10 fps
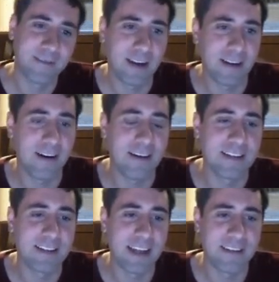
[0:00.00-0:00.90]
Hard
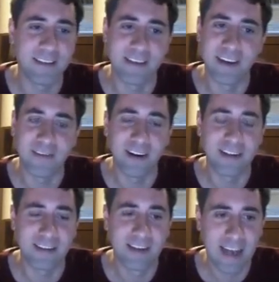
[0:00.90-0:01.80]
to say. It's just
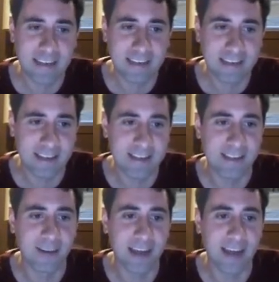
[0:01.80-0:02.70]
different. As I said, the
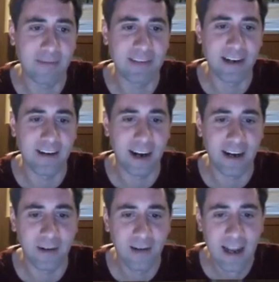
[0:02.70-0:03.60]
skill cap is now
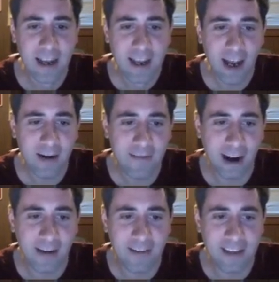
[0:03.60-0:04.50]
higher.
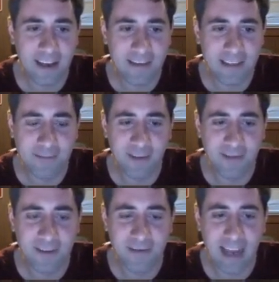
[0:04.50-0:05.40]
However, everything else is
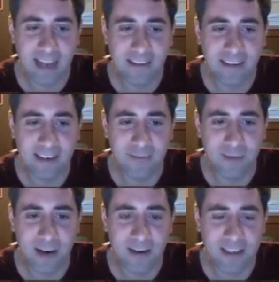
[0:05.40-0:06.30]
buffed too. Gatling gun,
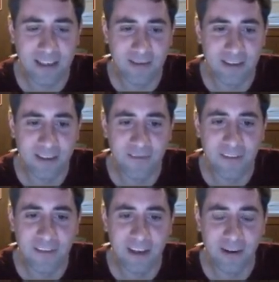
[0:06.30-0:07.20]
mana cost reduced to
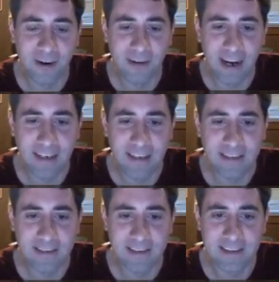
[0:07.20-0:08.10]
50 at all
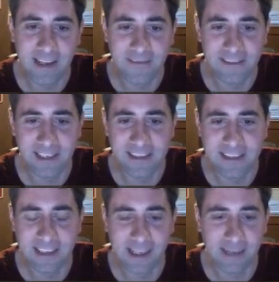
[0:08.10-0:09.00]
ranks instead of
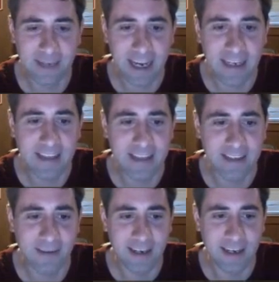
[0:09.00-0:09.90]
60 scaling up to 80.
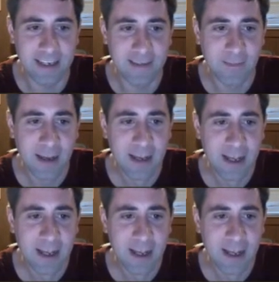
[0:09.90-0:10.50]
That's quite nice.